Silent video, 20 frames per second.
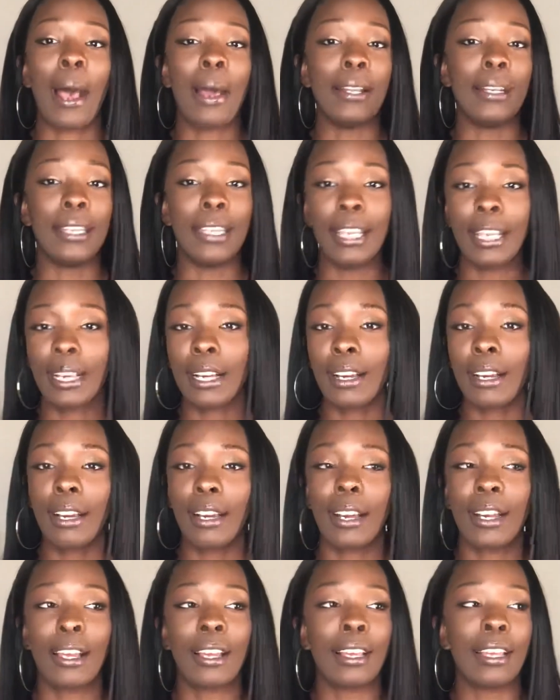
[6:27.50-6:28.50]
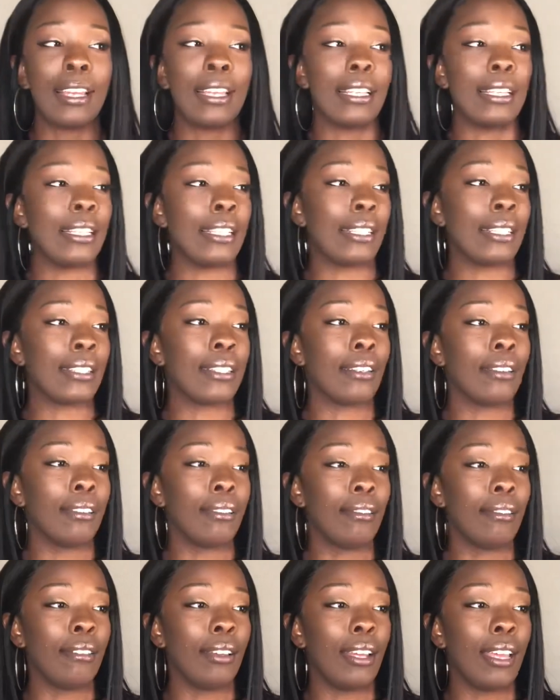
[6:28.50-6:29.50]
dick is
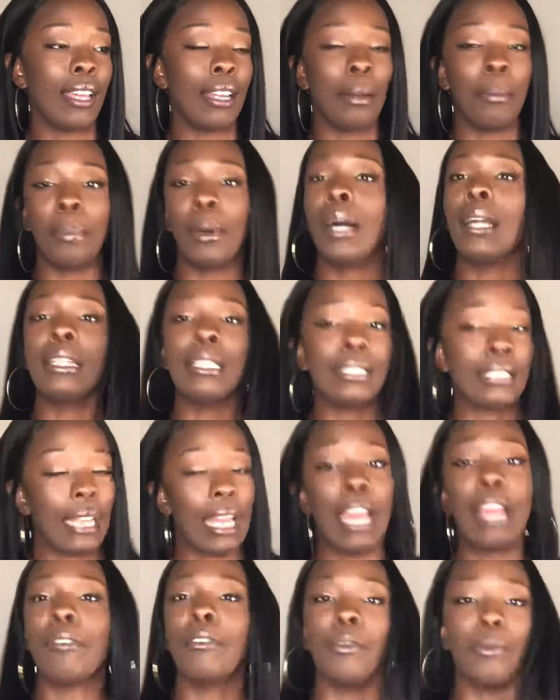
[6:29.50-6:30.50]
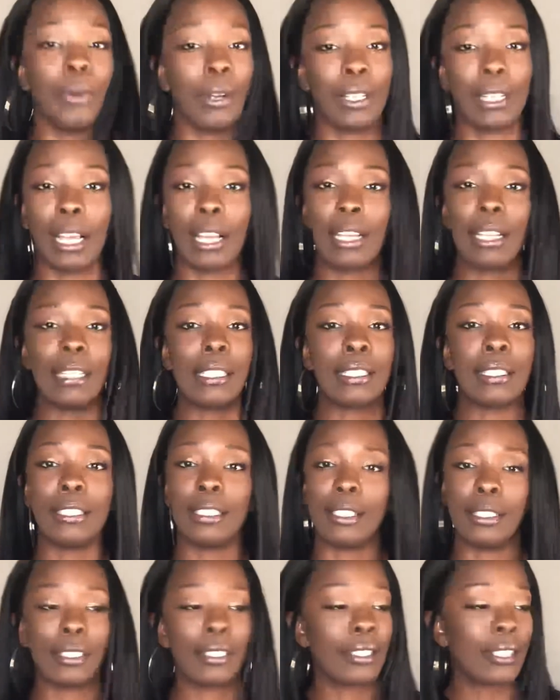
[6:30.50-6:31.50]
in abundance everywhere like it's
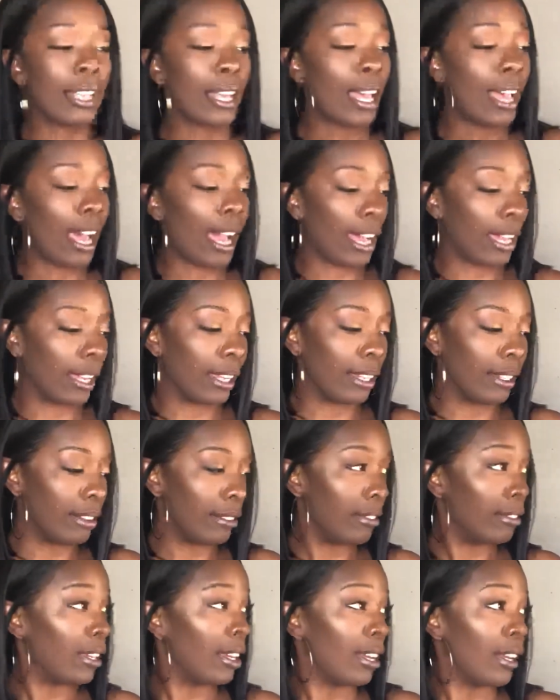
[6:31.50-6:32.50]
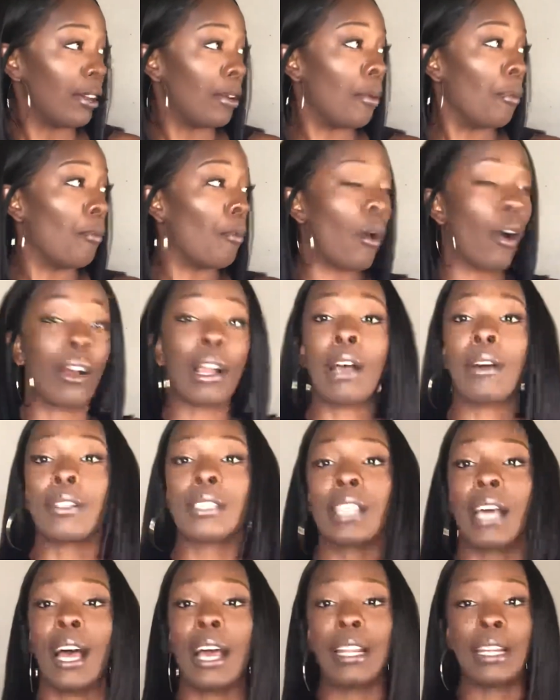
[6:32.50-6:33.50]
just i can walk
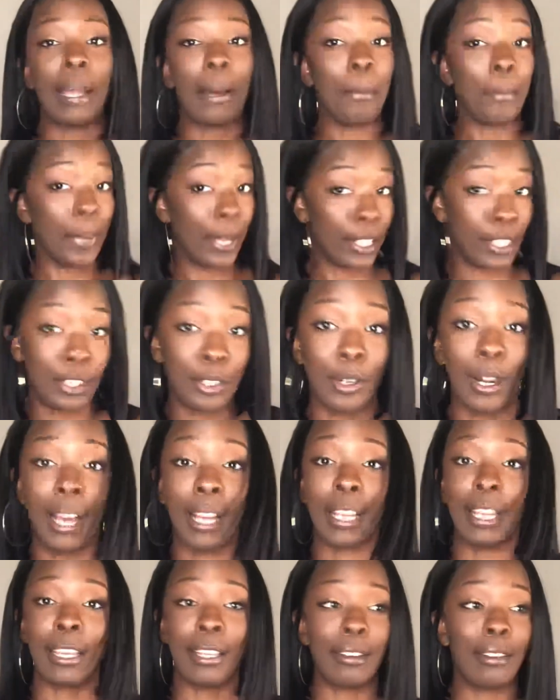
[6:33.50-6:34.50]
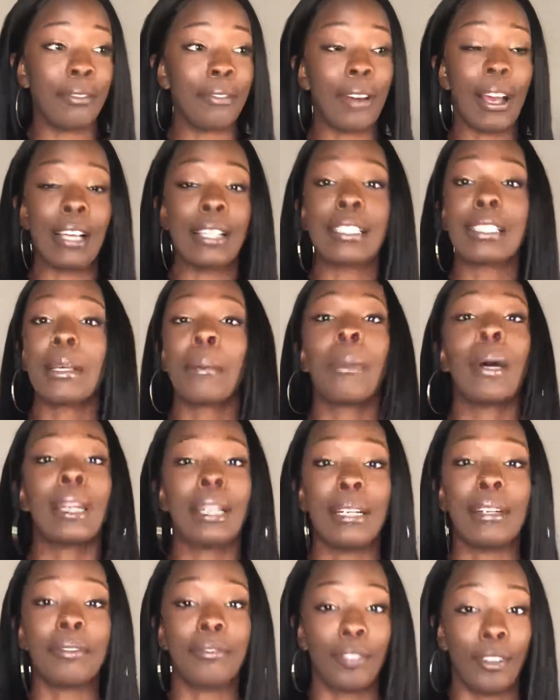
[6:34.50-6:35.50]
outside and I bet you I can find somebody
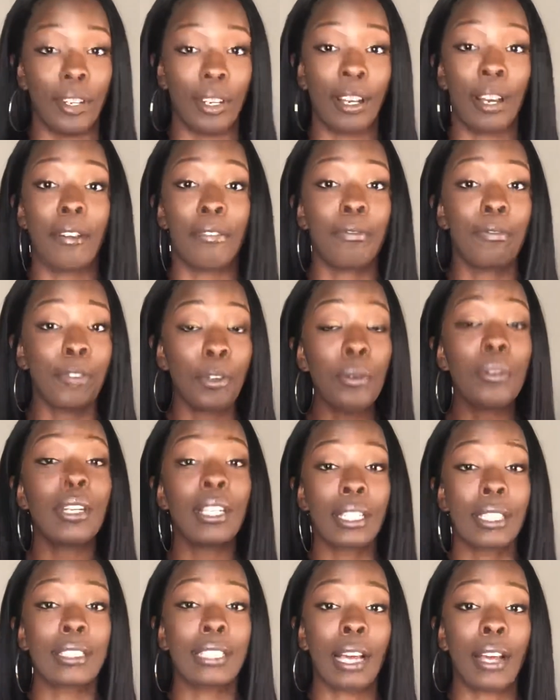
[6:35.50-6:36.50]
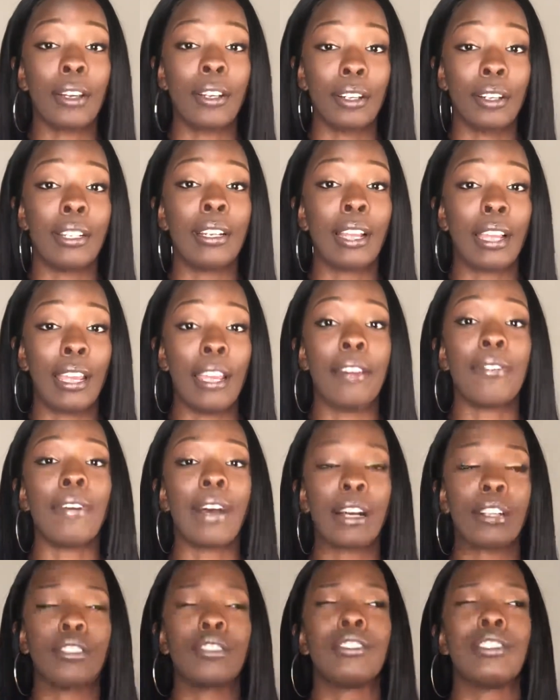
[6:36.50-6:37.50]
to fuck a few niggas out here that if I
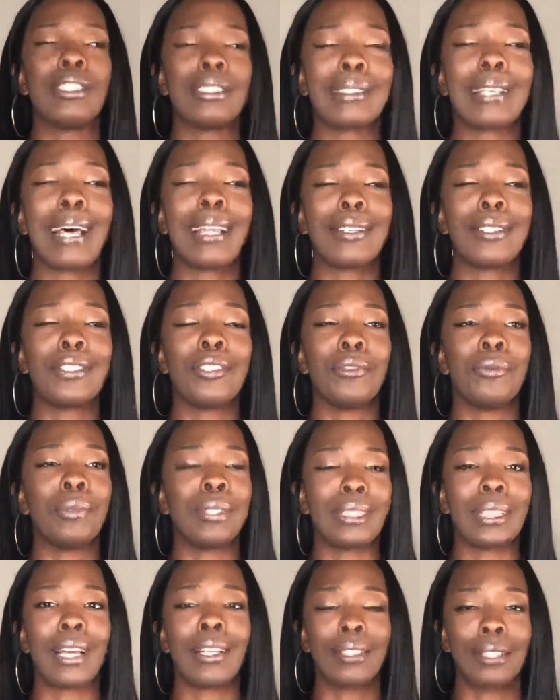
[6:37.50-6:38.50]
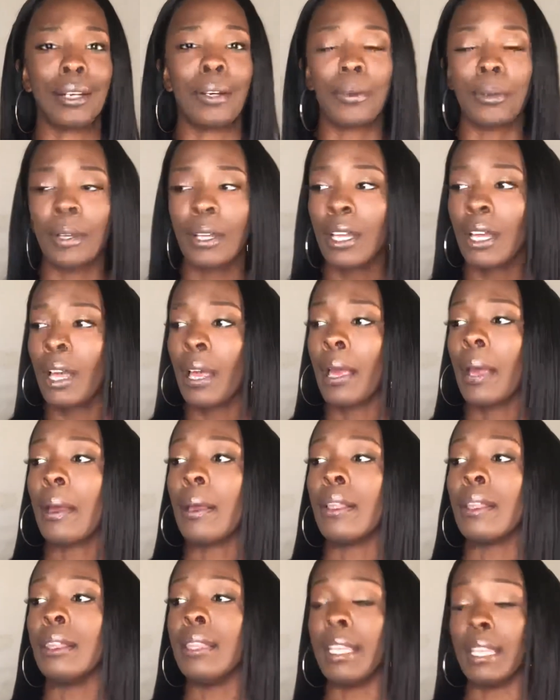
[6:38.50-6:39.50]
decided to, which I don't,
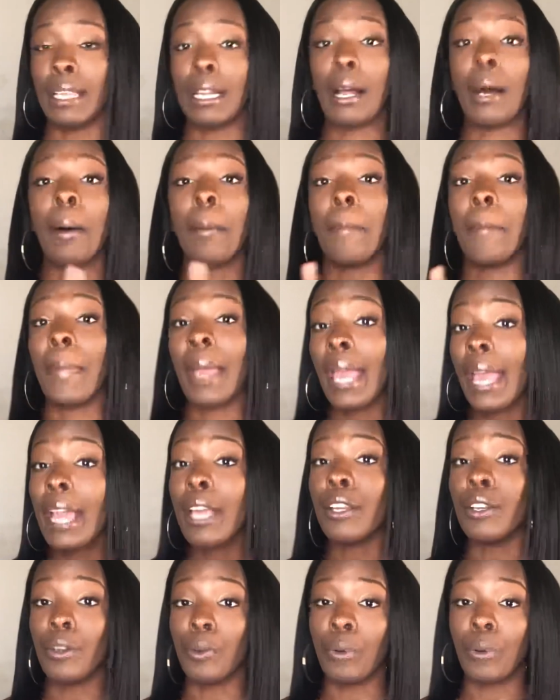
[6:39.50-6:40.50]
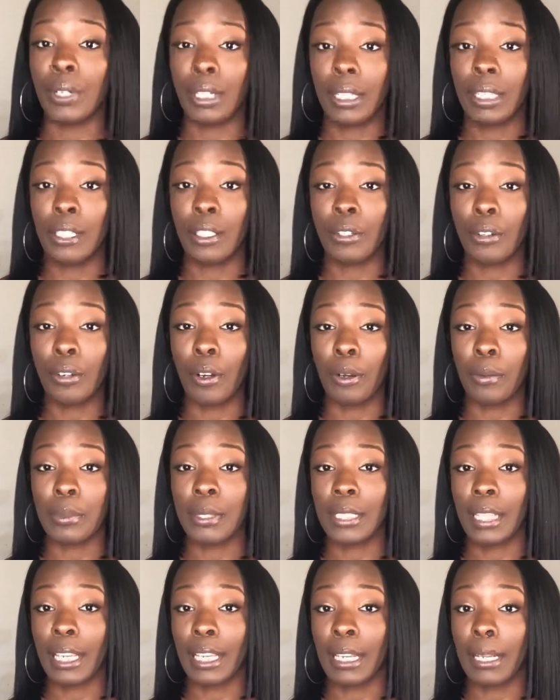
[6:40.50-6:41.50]
then a man doing it. You know what I'm
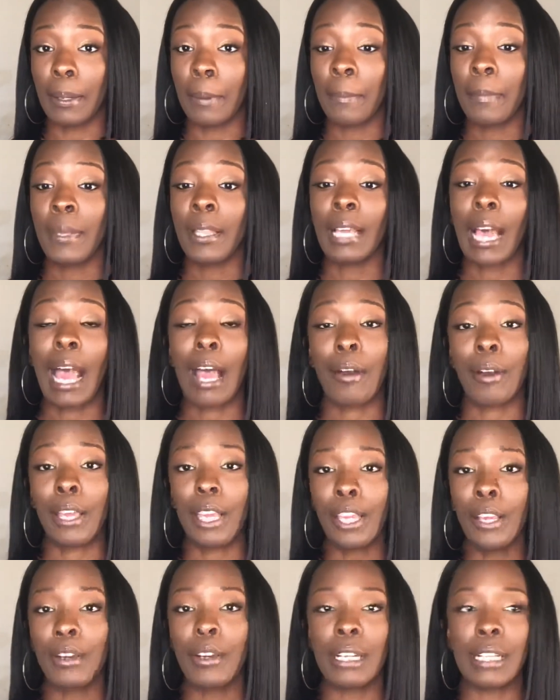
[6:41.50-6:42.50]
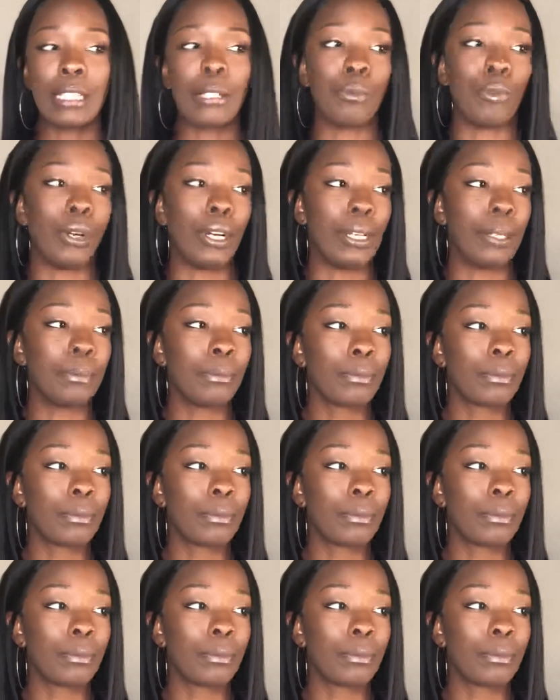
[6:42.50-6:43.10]
saying? Out here it's what?